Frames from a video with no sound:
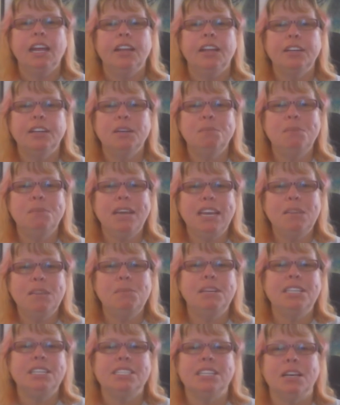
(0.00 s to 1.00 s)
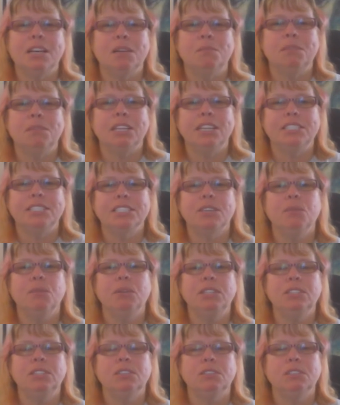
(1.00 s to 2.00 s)
there may be some that's
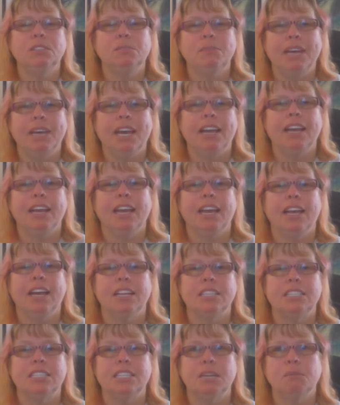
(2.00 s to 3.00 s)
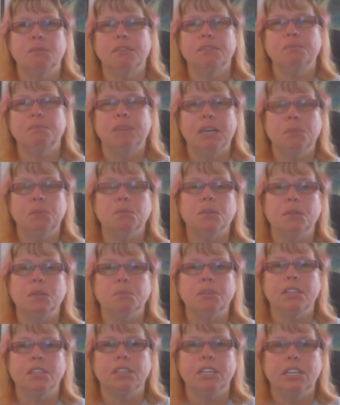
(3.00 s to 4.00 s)
going to look back at some of my more
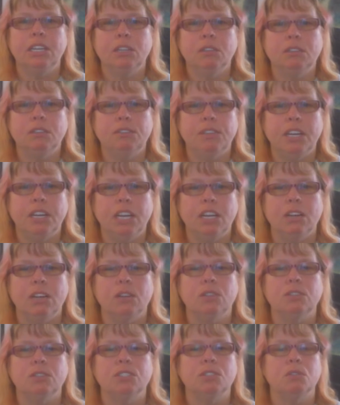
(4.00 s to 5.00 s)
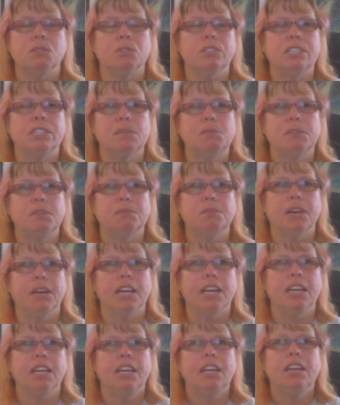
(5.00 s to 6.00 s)
political videos or some of
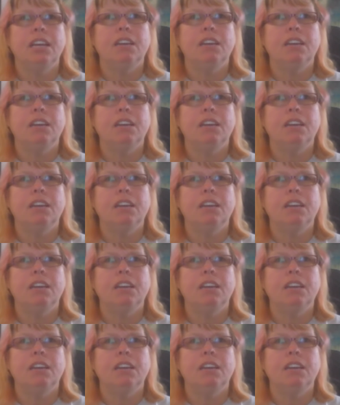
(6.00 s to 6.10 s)
my